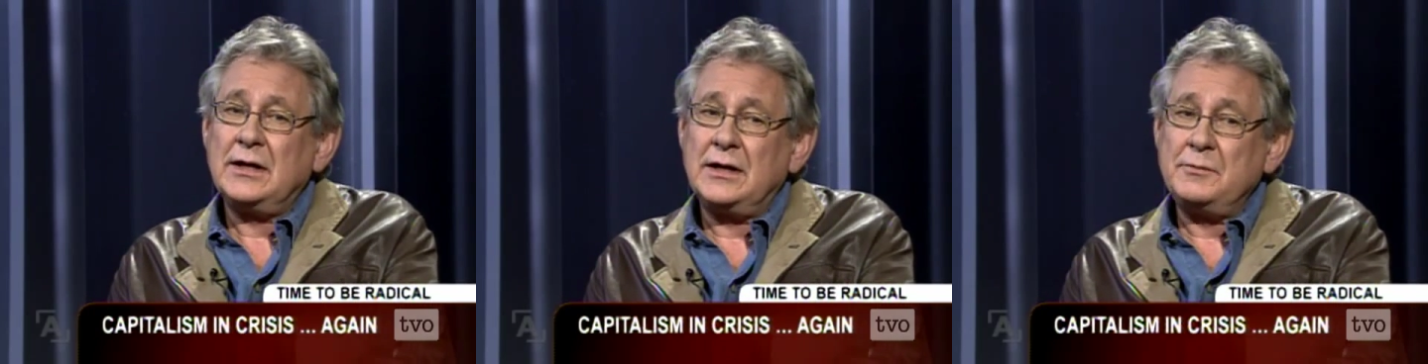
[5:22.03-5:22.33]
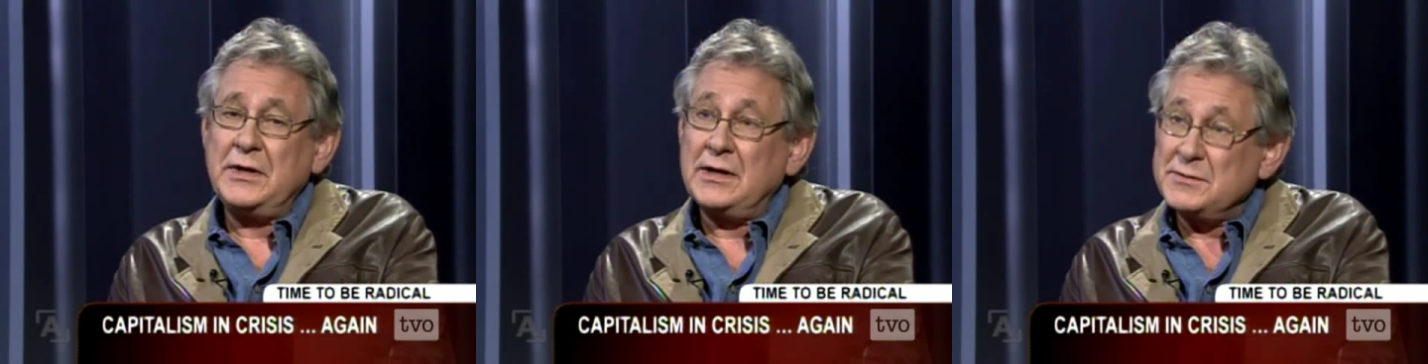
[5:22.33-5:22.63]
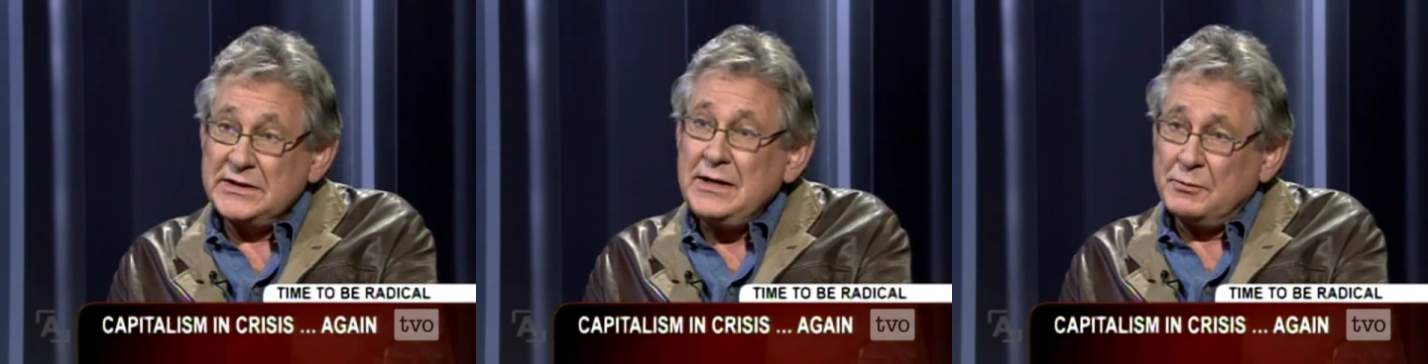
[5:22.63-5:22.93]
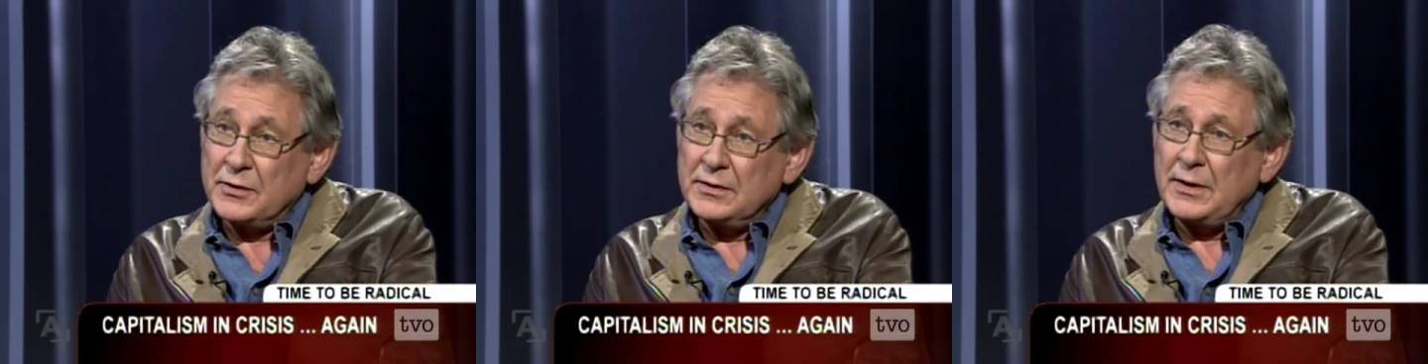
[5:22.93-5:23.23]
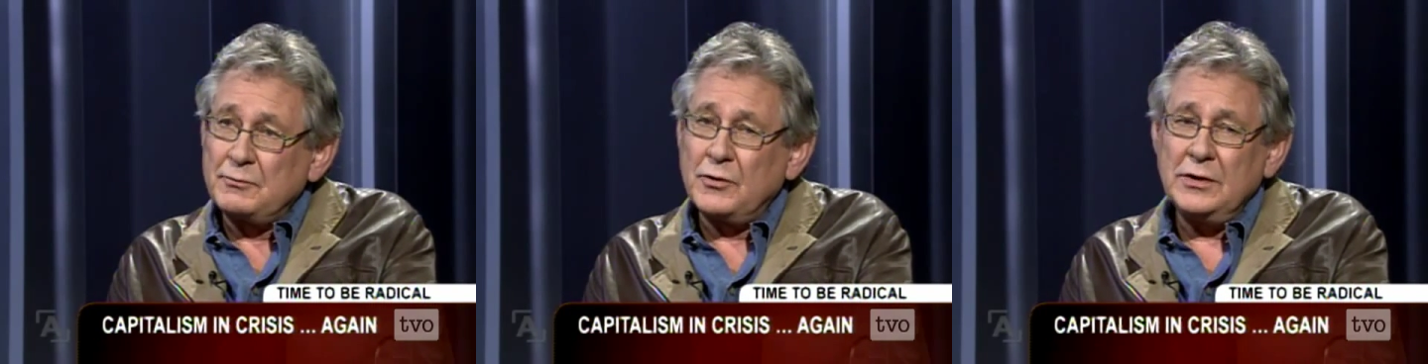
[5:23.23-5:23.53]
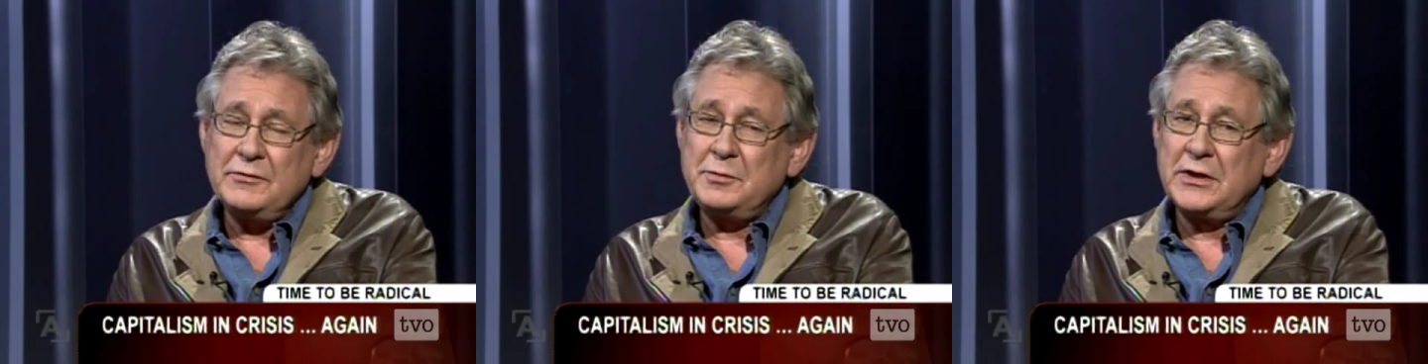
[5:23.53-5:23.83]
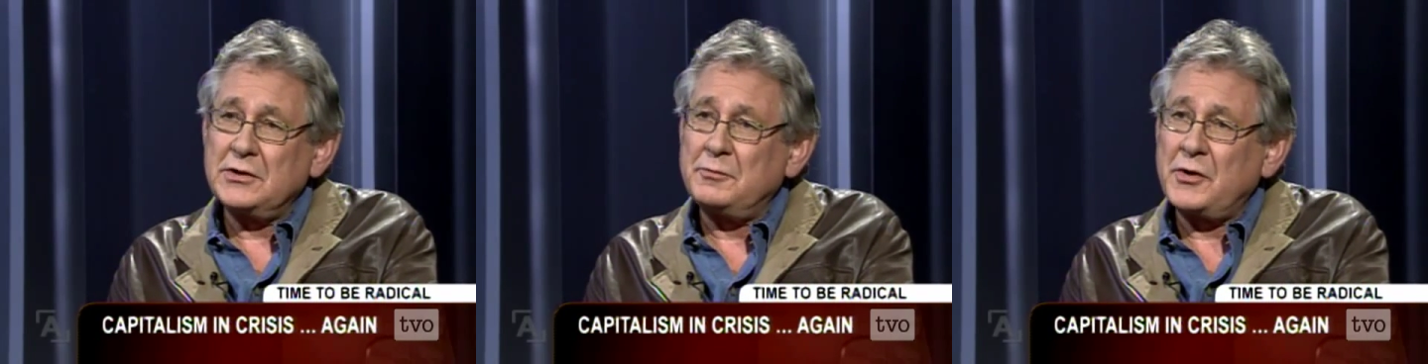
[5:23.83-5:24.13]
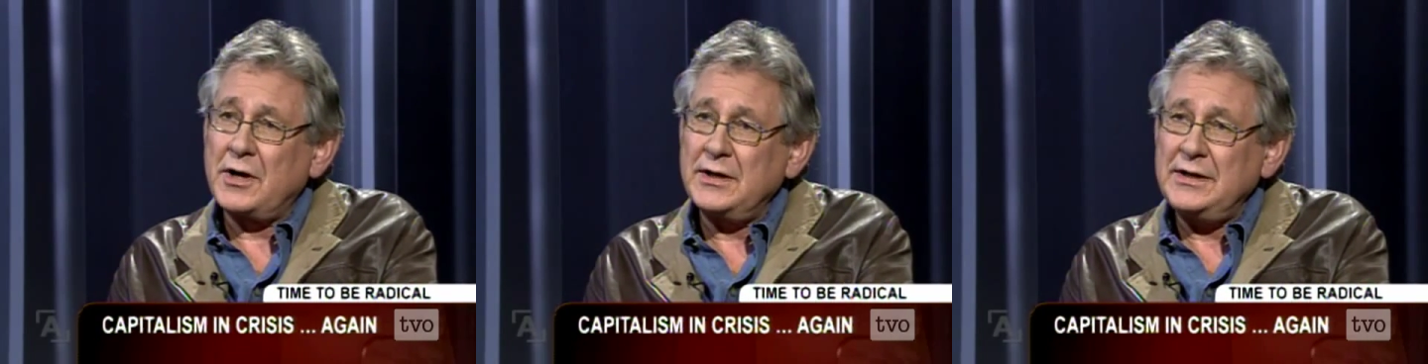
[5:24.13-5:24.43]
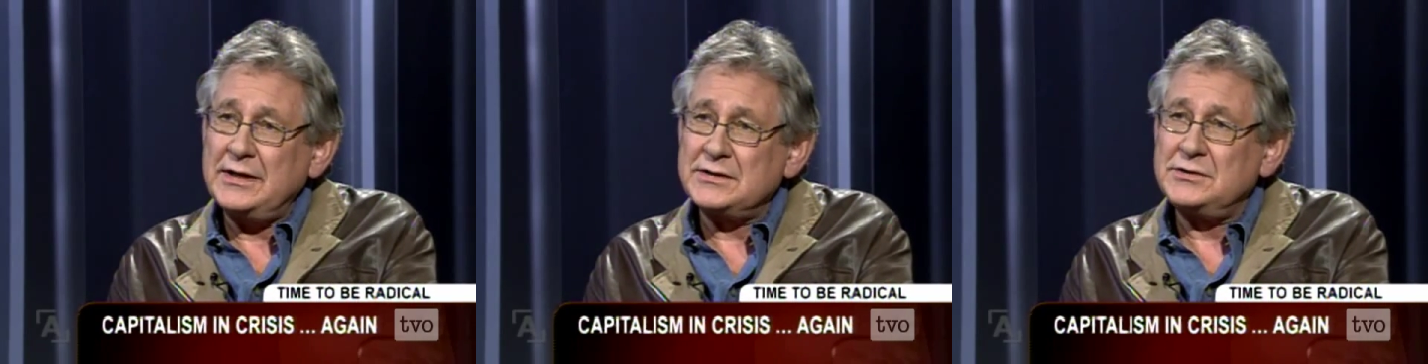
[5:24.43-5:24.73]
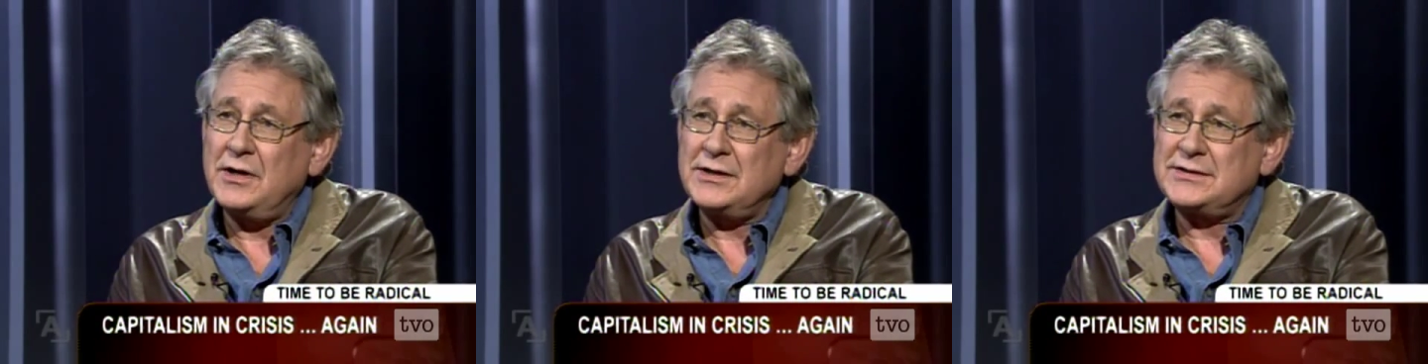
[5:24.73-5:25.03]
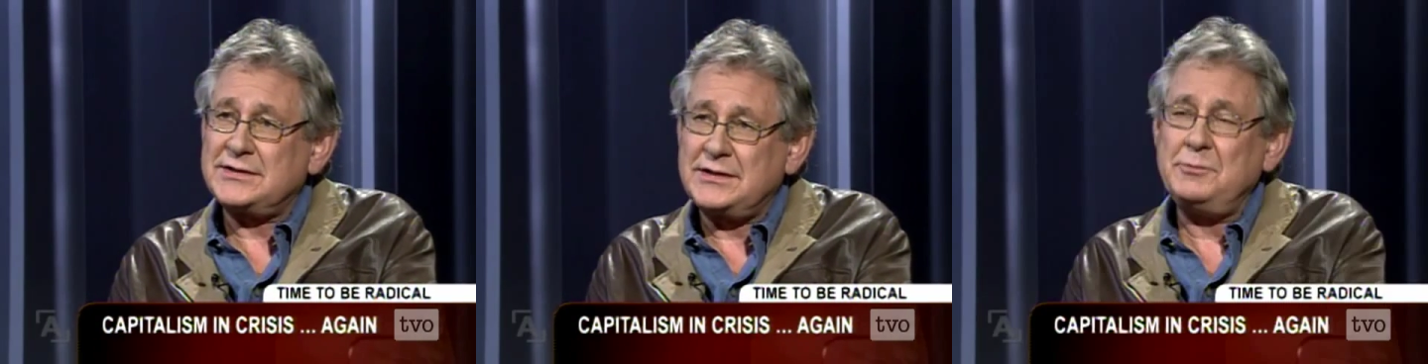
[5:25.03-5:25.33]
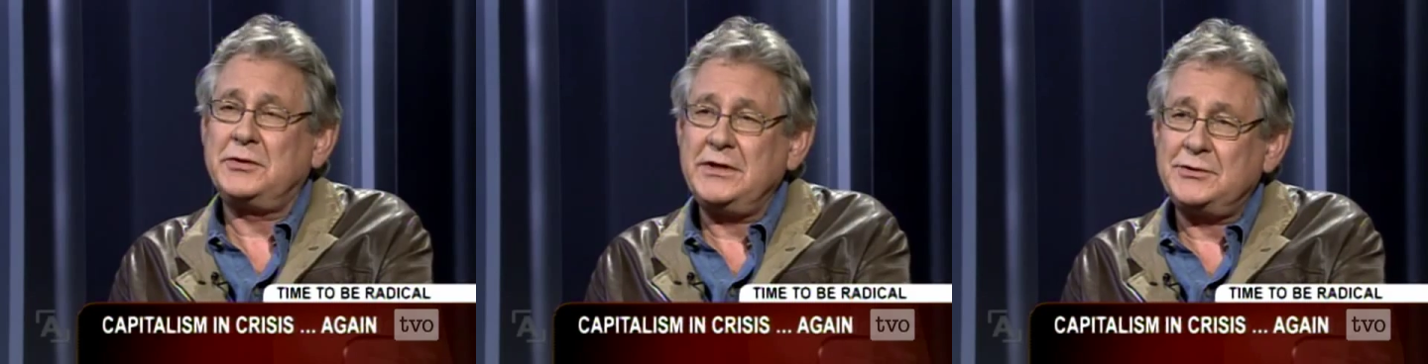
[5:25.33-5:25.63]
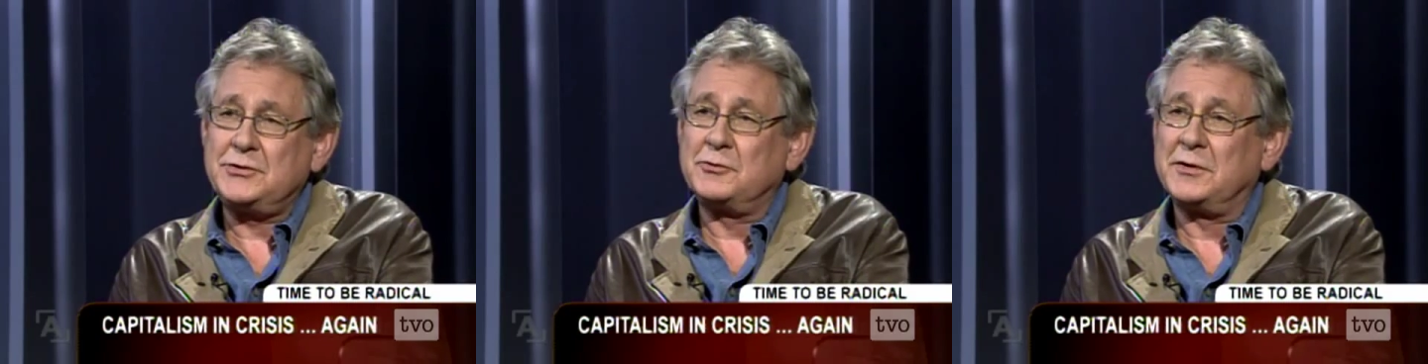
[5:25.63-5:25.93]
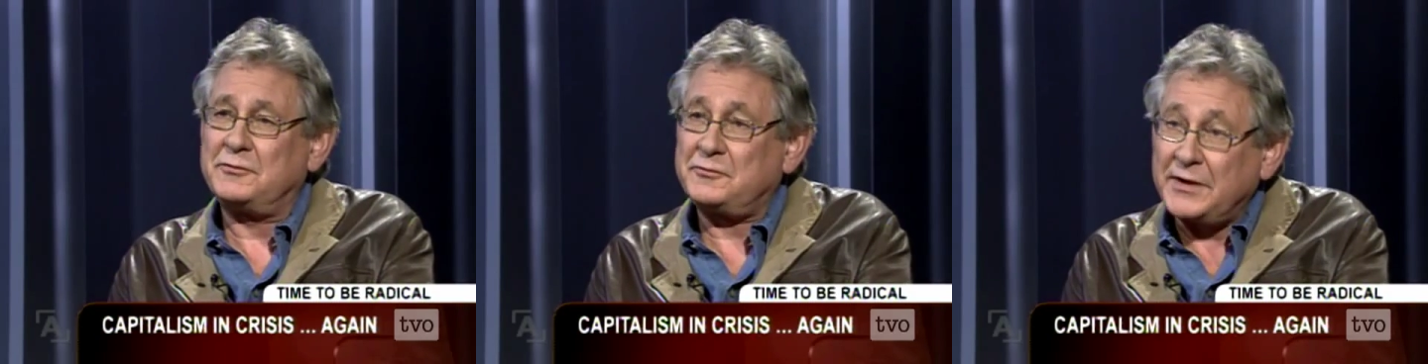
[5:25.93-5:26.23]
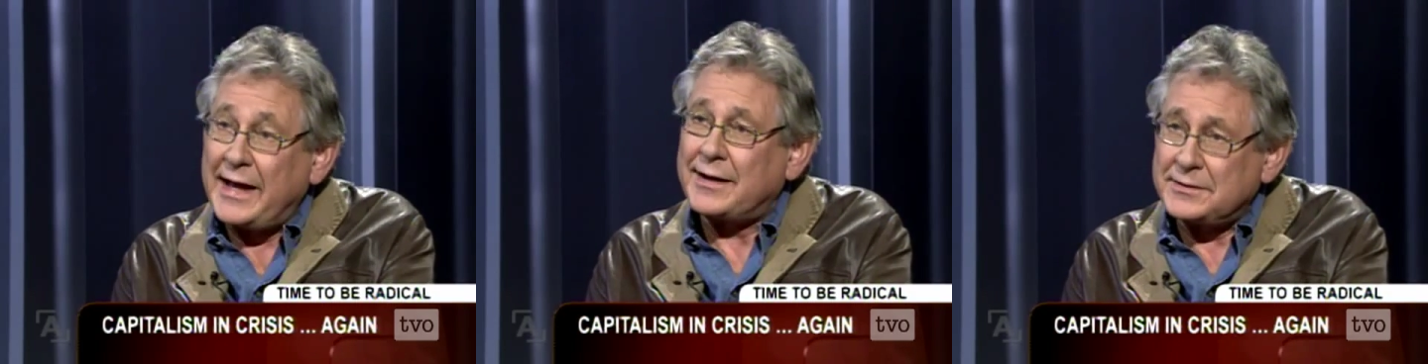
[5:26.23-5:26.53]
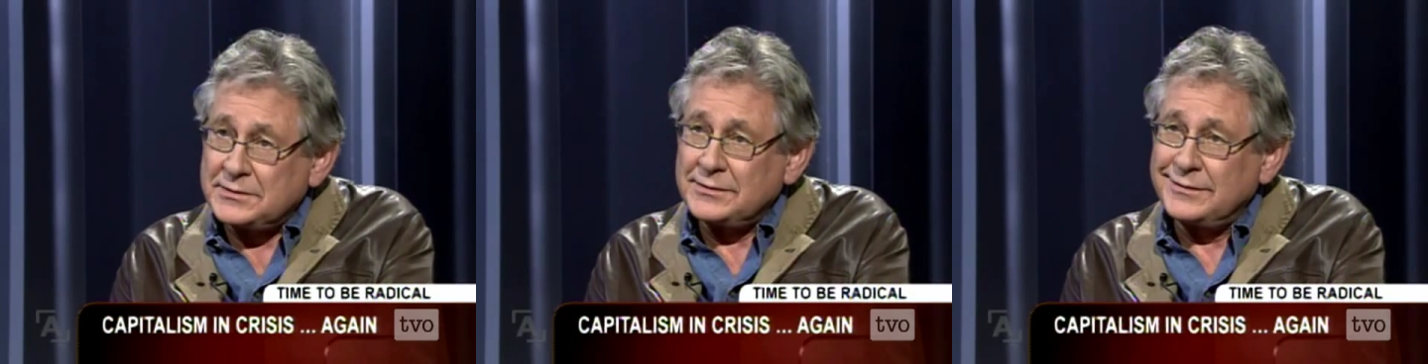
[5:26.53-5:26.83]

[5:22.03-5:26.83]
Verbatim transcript: uh, becomes deeper. The role of a political party is not simply to reflect